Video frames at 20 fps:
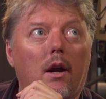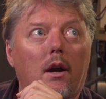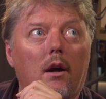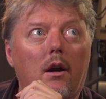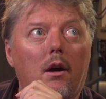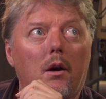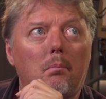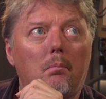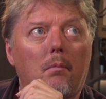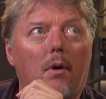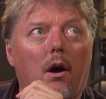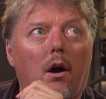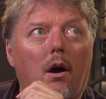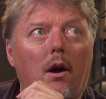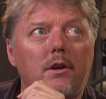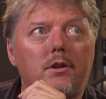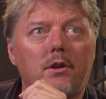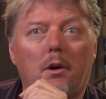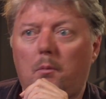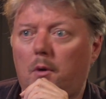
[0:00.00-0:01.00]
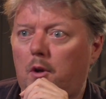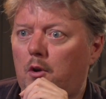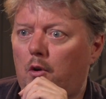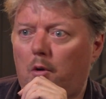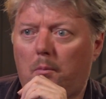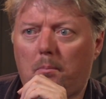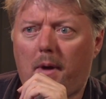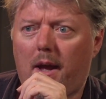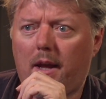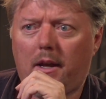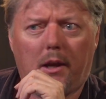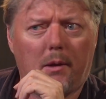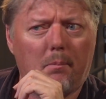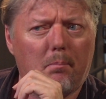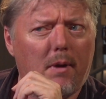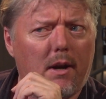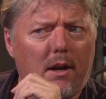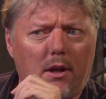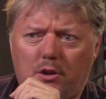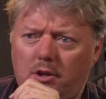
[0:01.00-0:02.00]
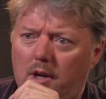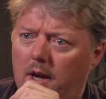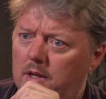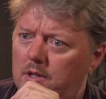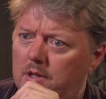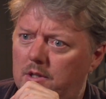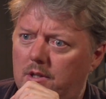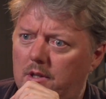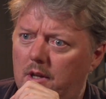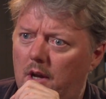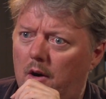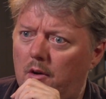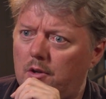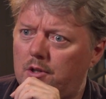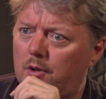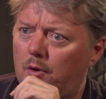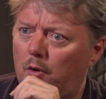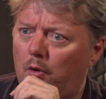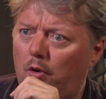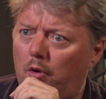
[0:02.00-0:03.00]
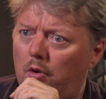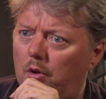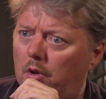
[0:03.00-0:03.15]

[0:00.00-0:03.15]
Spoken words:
I don't recall making many changes to the iris at all.